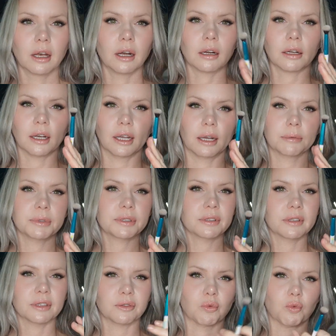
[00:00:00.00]
Okay, I'm using
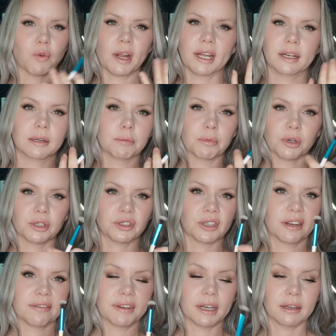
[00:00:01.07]
this random brush I
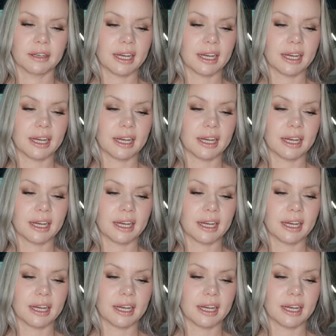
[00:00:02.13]
found.